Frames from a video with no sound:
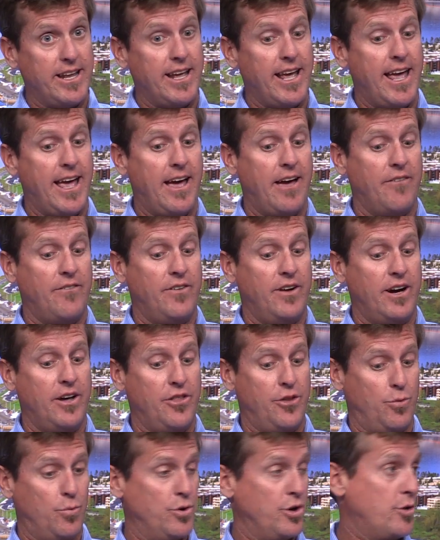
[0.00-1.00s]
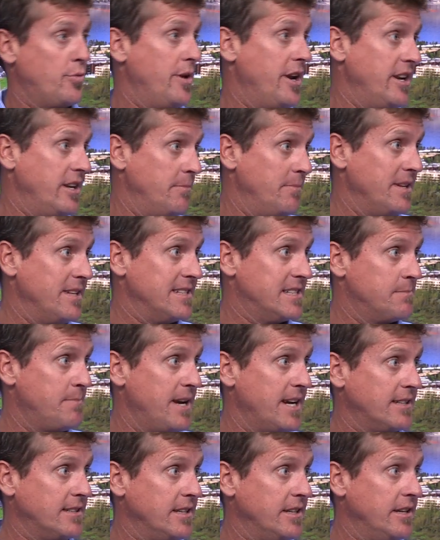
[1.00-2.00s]
have the work ready to be
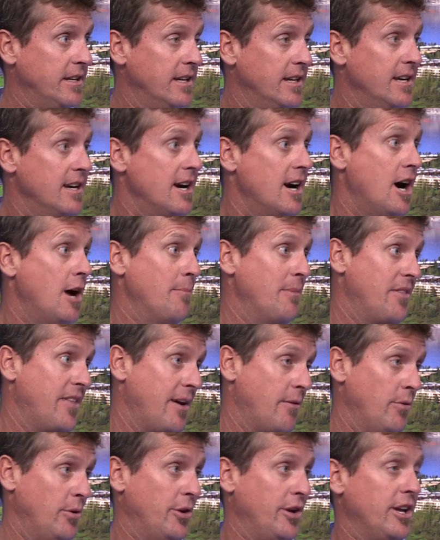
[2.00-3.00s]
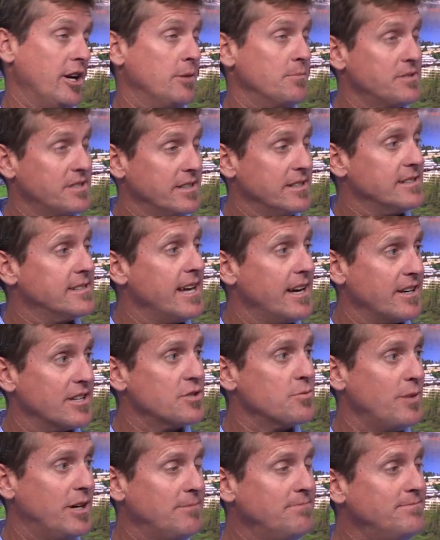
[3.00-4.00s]
inspected, and that really helps things out
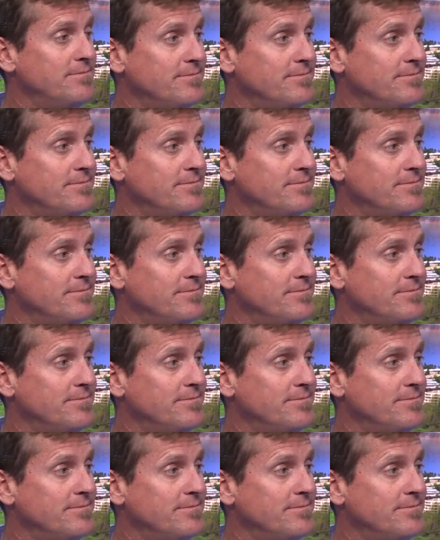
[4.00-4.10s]
as well.